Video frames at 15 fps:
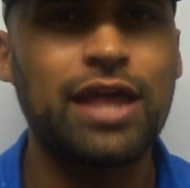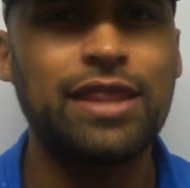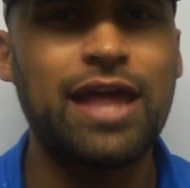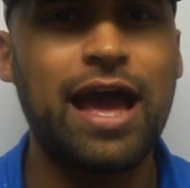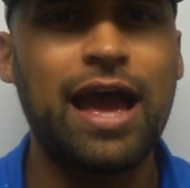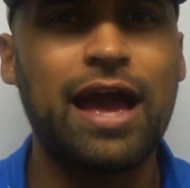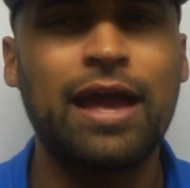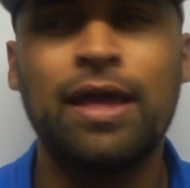
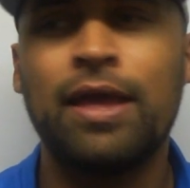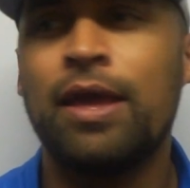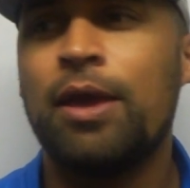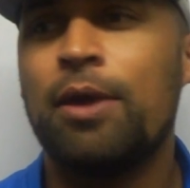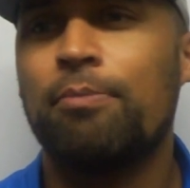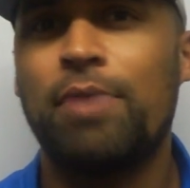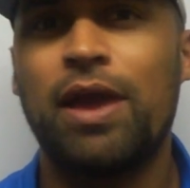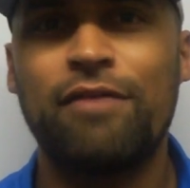that,
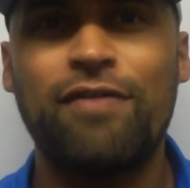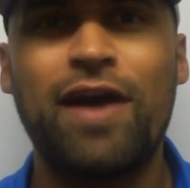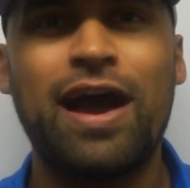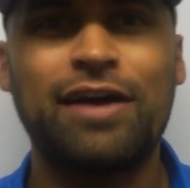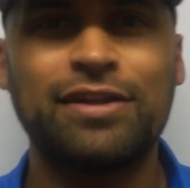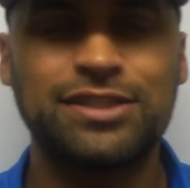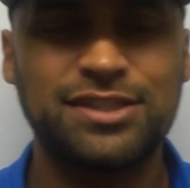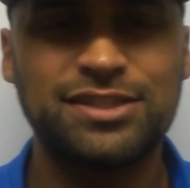but if I
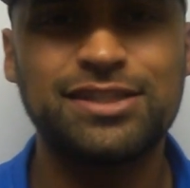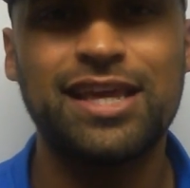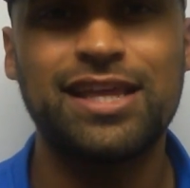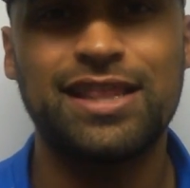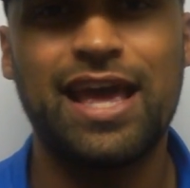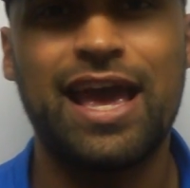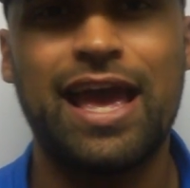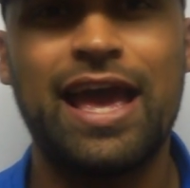had to
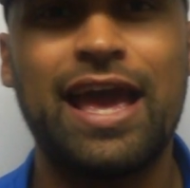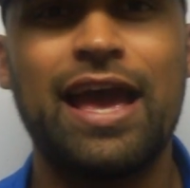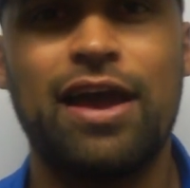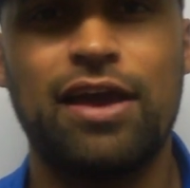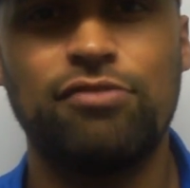sit there